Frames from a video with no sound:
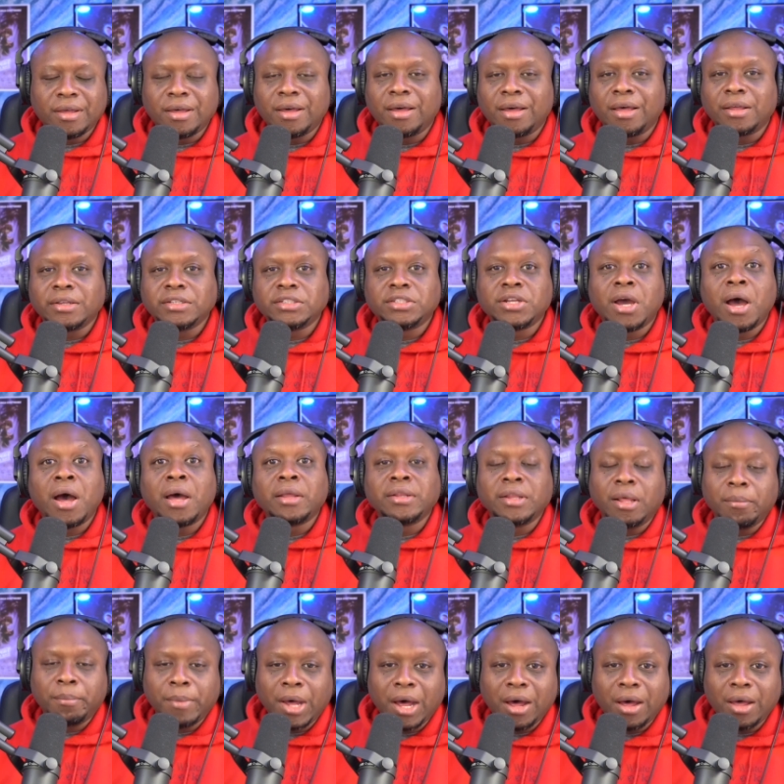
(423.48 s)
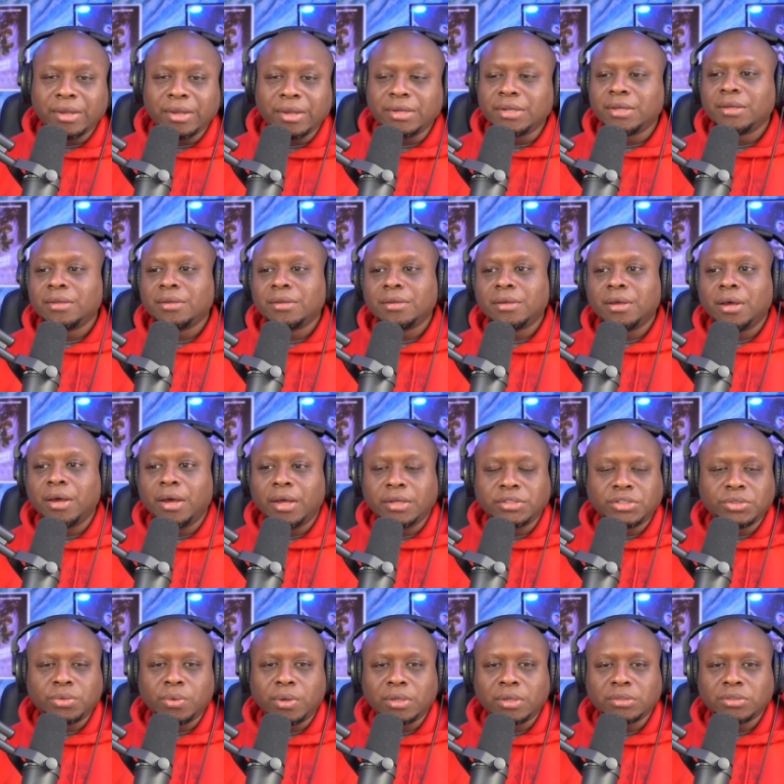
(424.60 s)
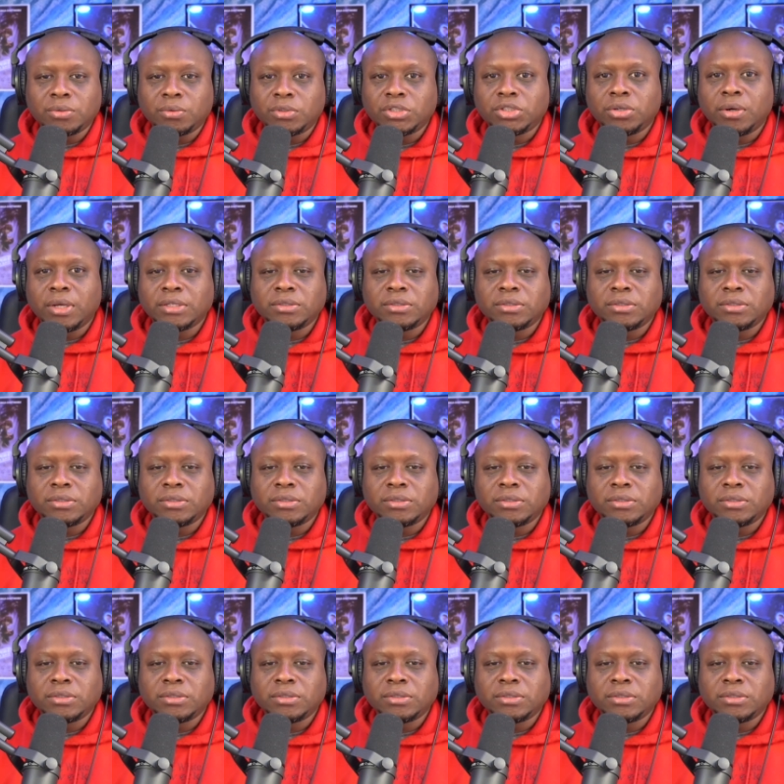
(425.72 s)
Uh, Don Lemon, untrustworthy.